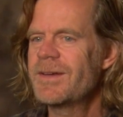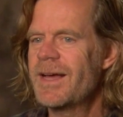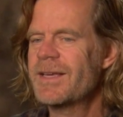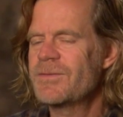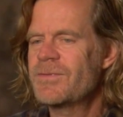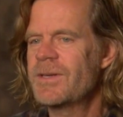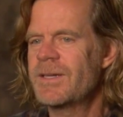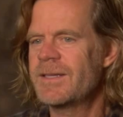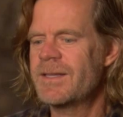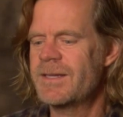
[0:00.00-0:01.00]
I can
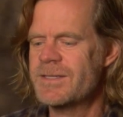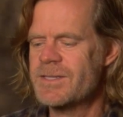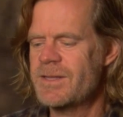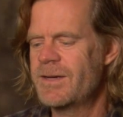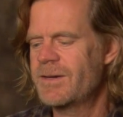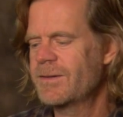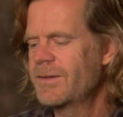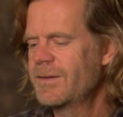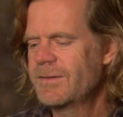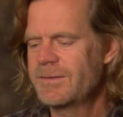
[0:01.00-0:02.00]
feel it that it's there.
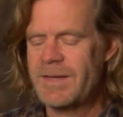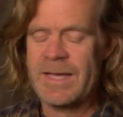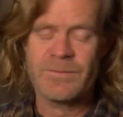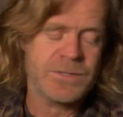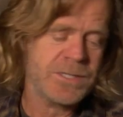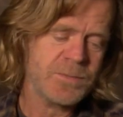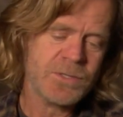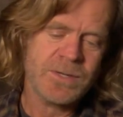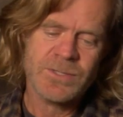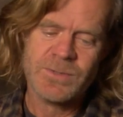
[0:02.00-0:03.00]
And for some
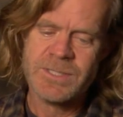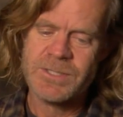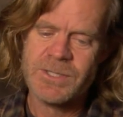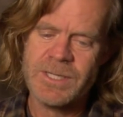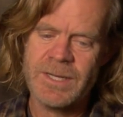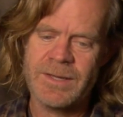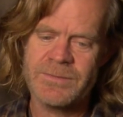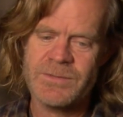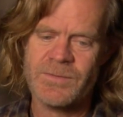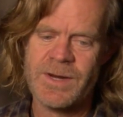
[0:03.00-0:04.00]
strange reason, she
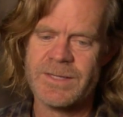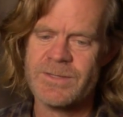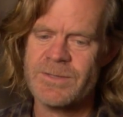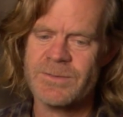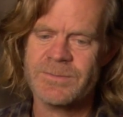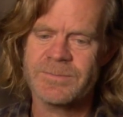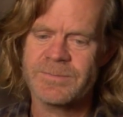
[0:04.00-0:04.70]
loves Frank too.